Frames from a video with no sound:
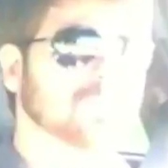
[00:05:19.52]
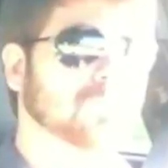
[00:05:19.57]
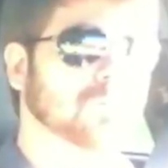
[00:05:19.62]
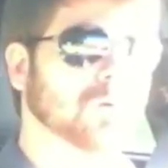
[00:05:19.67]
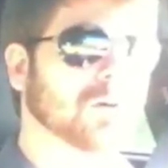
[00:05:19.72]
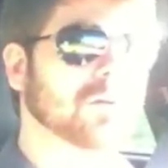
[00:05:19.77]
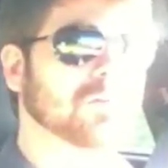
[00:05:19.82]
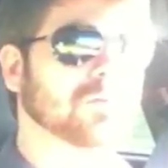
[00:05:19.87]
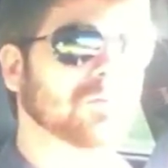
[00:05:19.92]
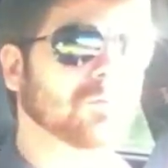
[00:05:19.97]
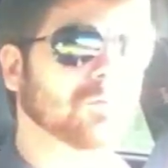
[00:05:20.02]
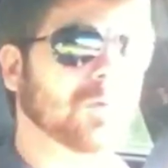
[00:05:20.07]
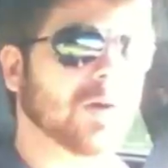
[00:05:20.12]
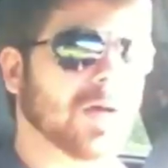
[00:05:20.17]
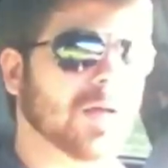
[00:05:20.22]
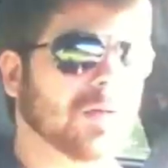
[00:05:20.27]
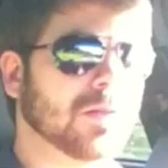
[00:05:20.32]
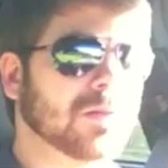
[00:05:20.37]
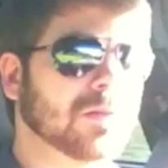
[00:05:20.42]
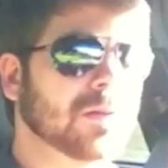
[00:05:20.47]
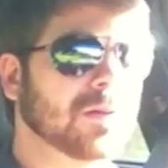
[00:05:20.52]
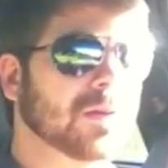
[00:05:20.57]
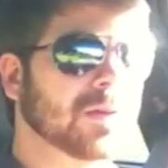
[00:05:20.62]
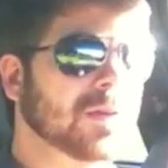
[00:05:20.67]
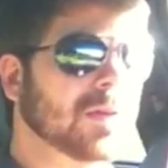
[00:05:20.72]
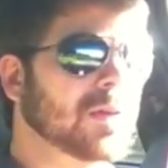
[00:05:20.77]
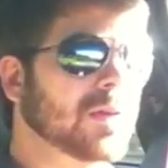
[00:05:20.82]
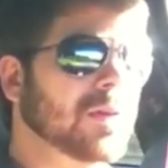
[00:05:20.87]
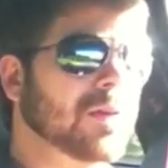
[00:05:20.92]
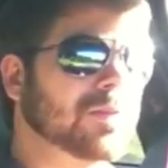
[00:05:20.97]
works well.
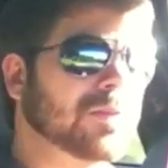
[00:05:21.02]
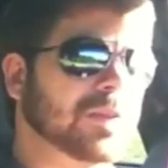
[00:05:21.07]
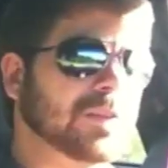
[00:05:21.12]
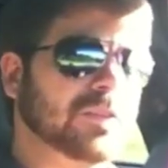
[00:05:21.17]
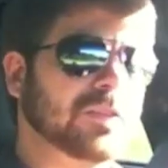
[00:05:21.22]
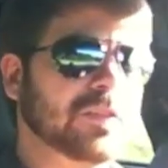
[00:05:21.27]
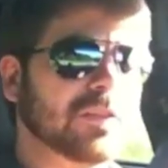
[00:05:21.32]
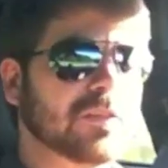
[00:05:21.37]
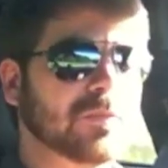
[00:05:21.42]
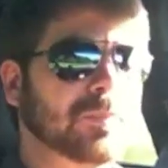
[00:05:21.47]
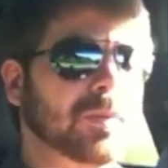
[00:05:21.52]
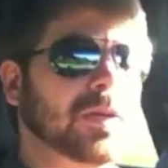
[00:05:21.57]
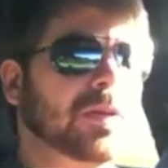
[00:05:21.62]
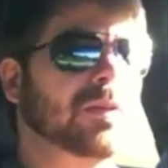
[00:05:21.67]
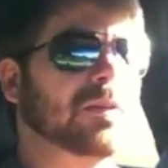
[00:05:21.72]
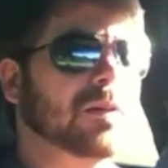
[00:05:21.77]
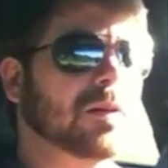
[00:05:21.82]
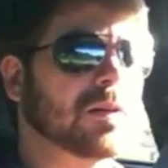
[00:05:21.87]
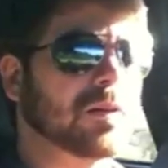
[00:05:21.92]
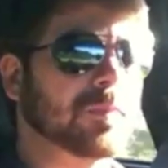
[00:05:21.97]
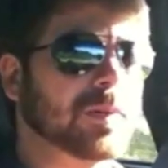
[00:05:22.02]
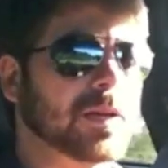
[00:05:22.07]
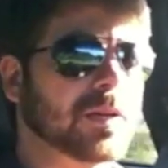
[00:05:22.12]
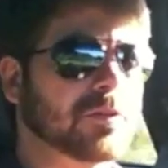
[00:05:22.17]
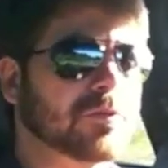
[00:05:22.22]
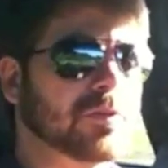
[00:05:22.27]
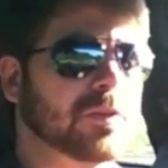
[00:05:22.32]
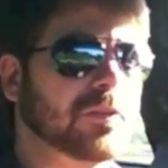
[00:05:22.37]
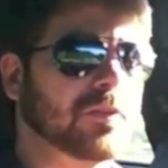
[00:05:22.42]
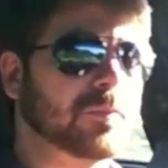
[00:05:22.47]
That 6-speed
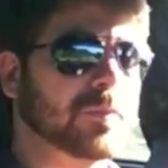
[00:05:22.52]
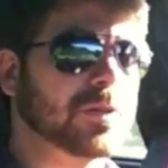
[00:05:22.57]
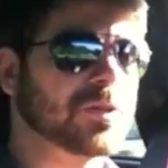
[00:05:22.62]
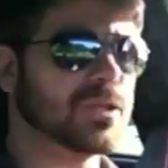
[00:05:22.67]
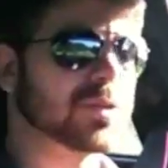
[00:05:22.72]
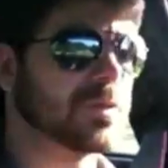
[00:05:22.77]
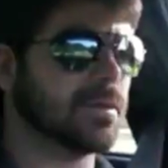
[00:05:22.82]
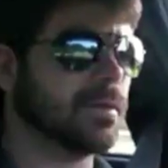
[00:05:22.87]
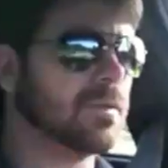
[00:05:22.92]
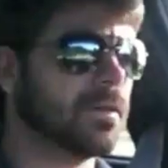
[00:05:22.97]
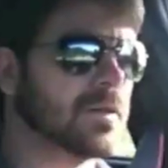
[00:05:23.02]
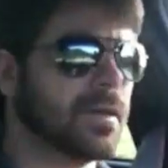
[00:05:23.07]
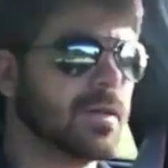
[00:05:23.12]
automatic transmission,